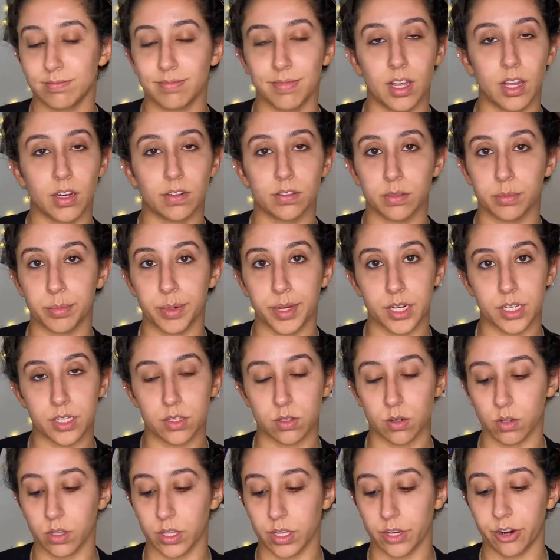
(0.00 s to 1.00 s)
Everybody's
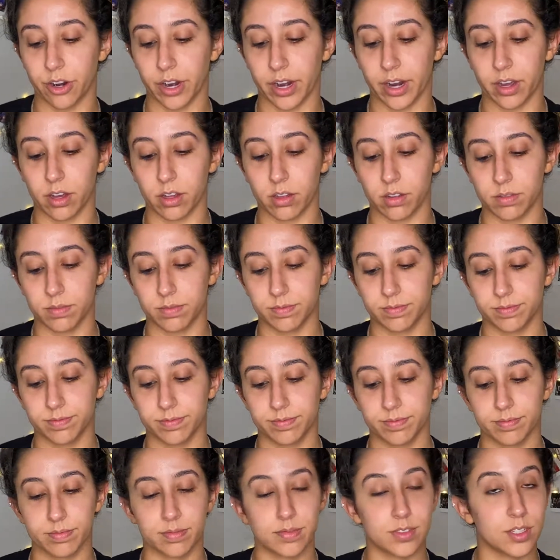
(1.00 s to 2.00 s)
Holy Grail
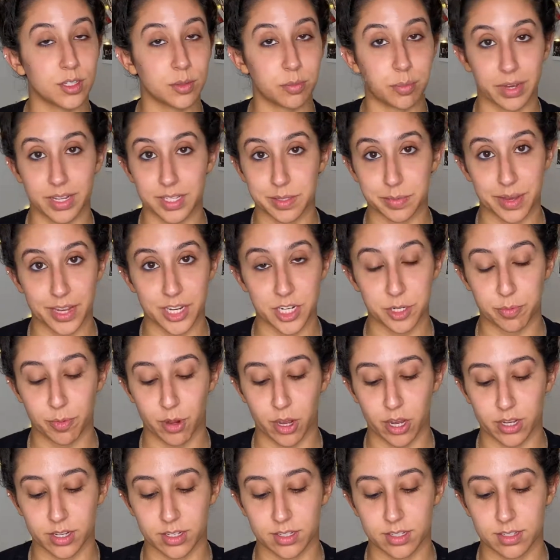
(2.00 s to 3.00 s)
by
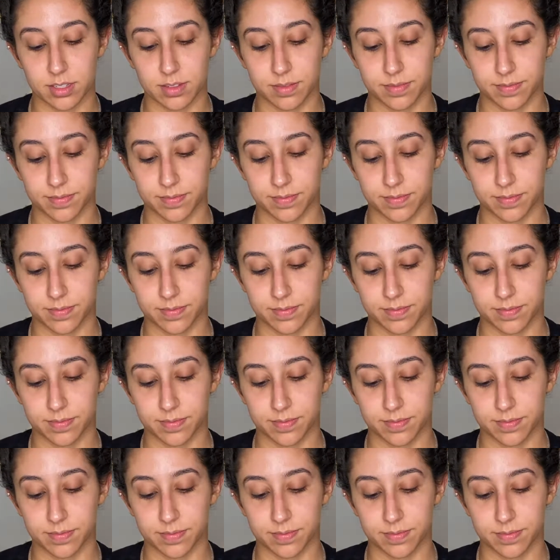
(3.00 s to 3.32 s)
Smashbox.